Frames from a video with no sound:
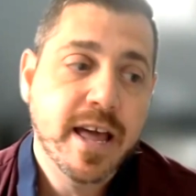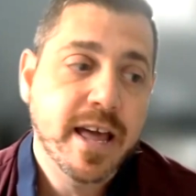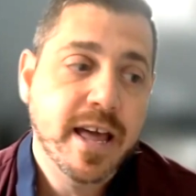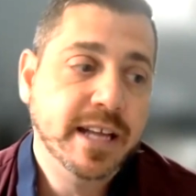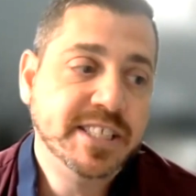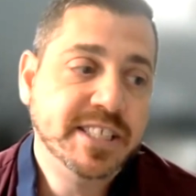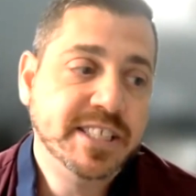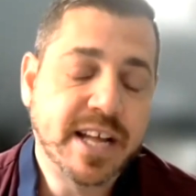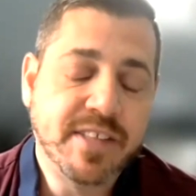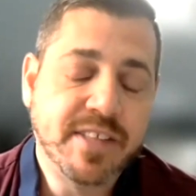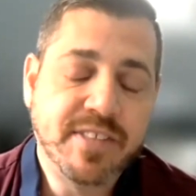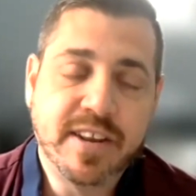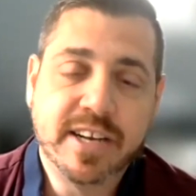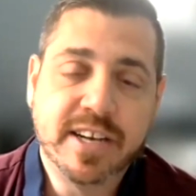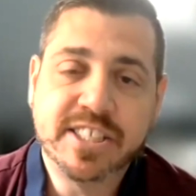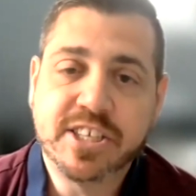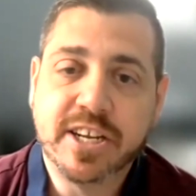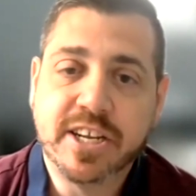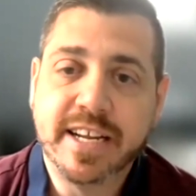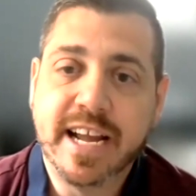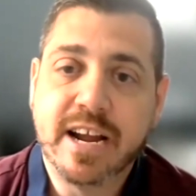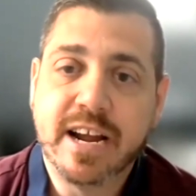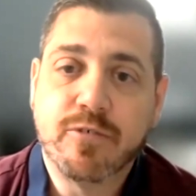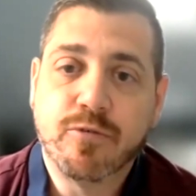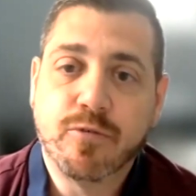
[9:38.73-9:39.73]
It's not that it's
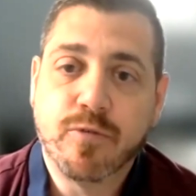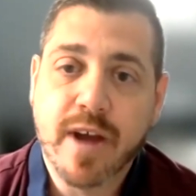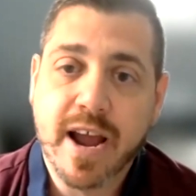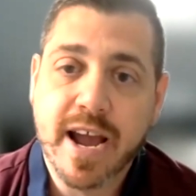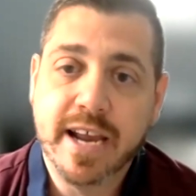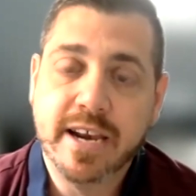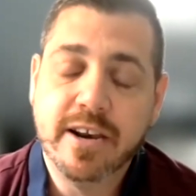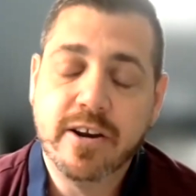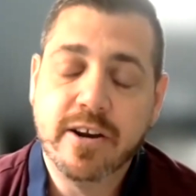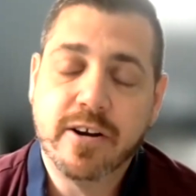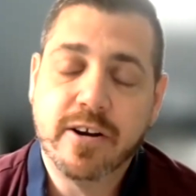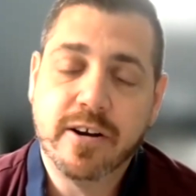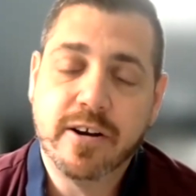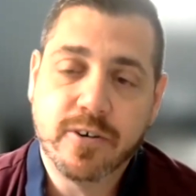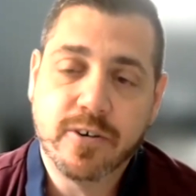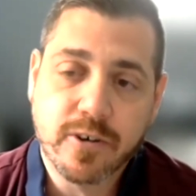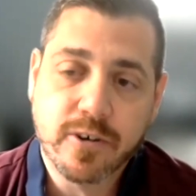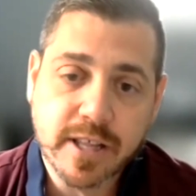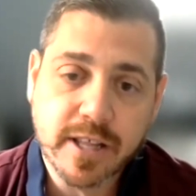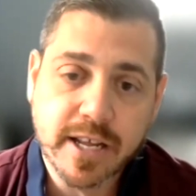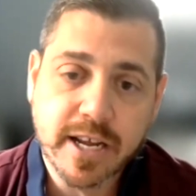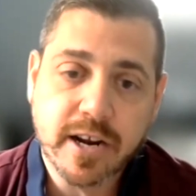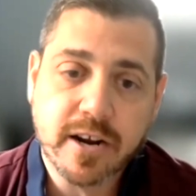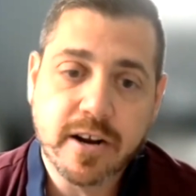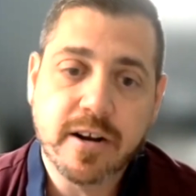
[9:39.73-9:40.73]
going to get read
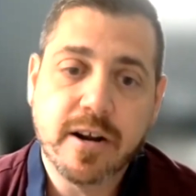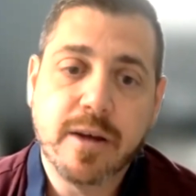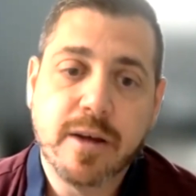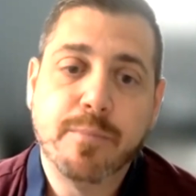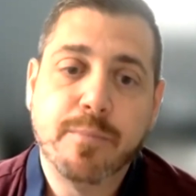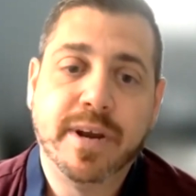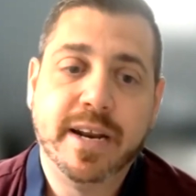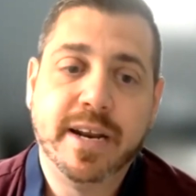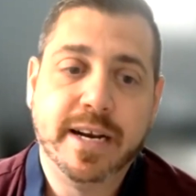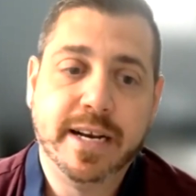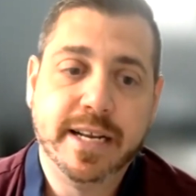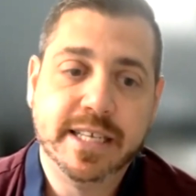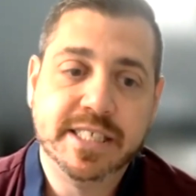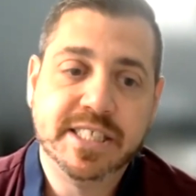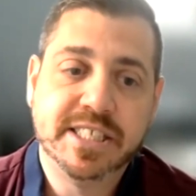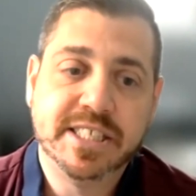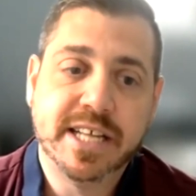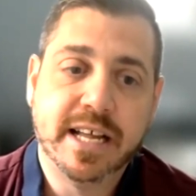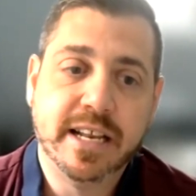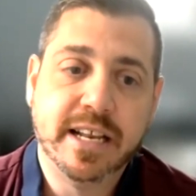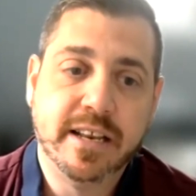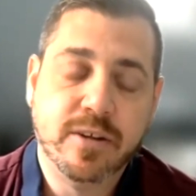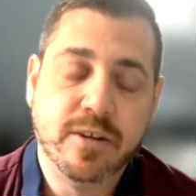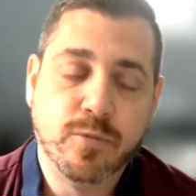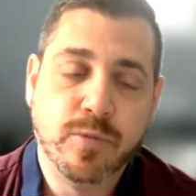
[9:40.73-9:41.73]
earlier, but it is
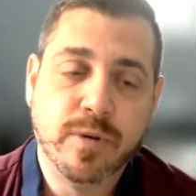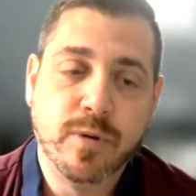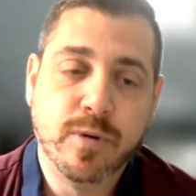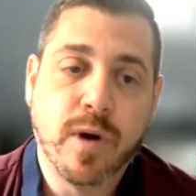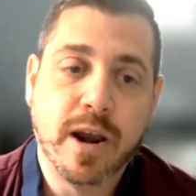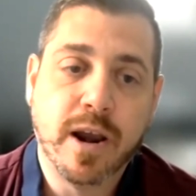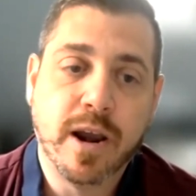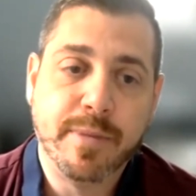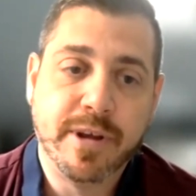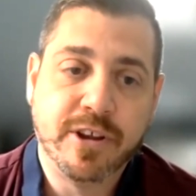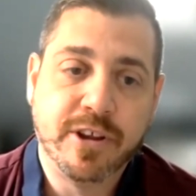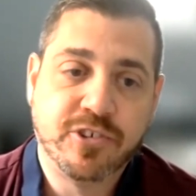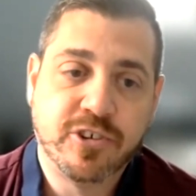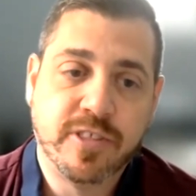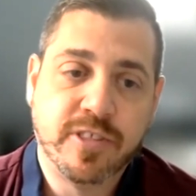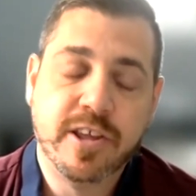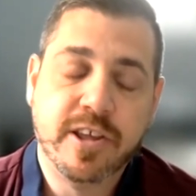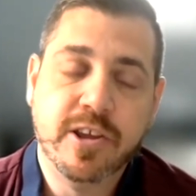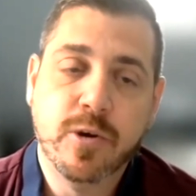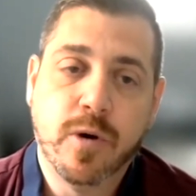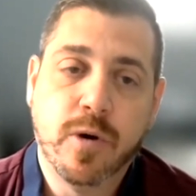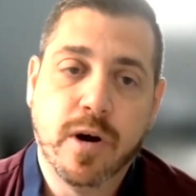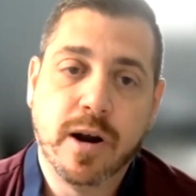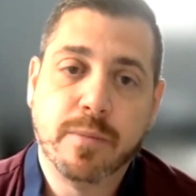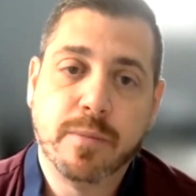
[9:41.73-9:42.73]
that we want to make sure that
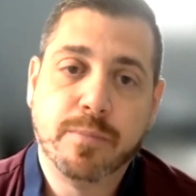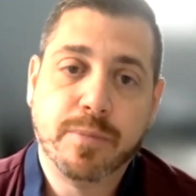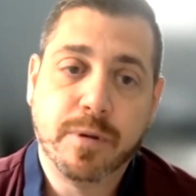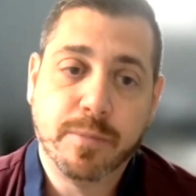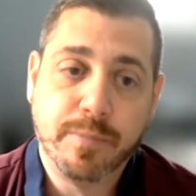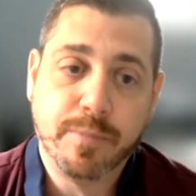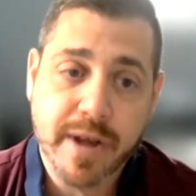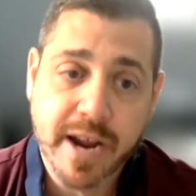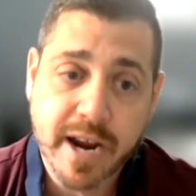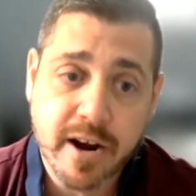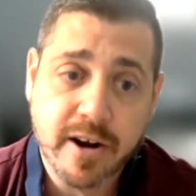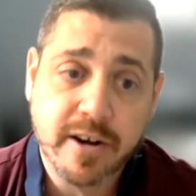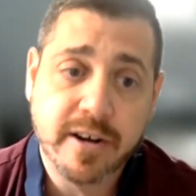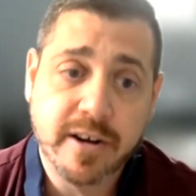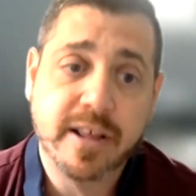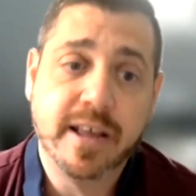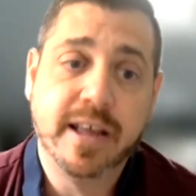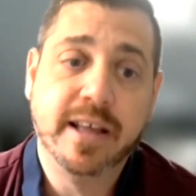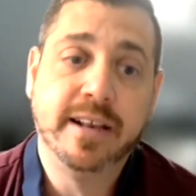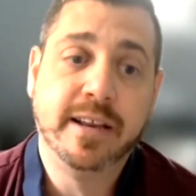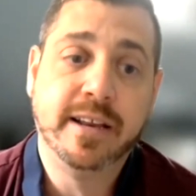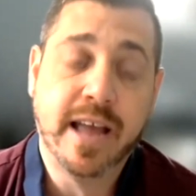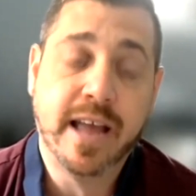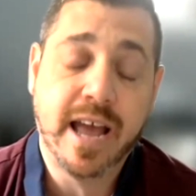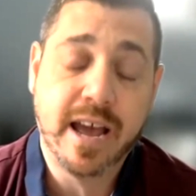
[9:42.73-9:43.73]
you are prepared
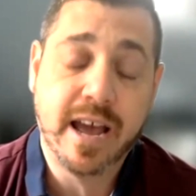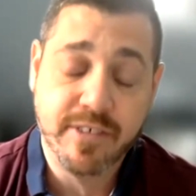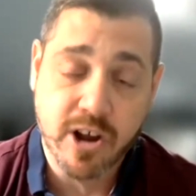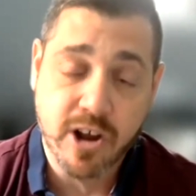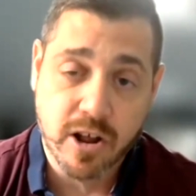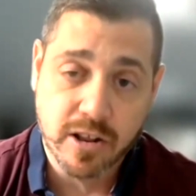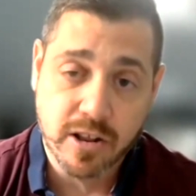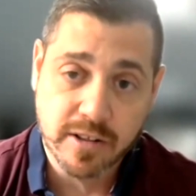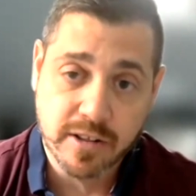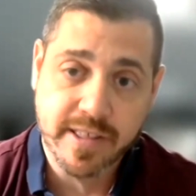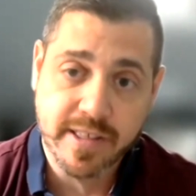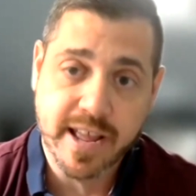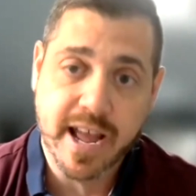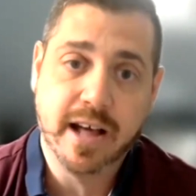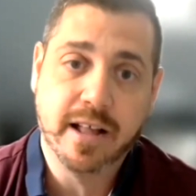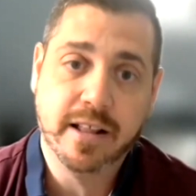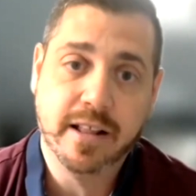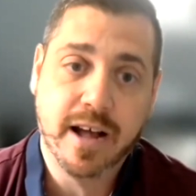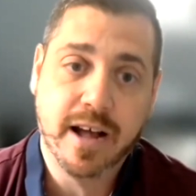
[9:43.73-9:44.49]
and having all of the